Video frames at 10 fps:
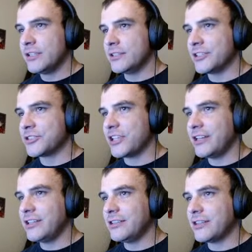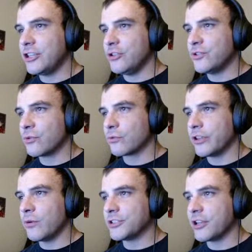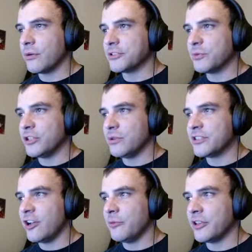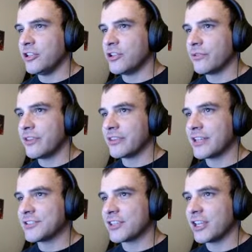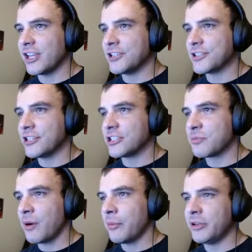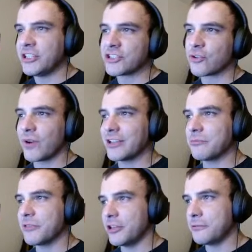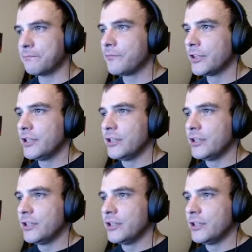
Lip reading: Deciding that you don't really want to go into it, you tell him that you don't think that's the case and it's probably just a random thing.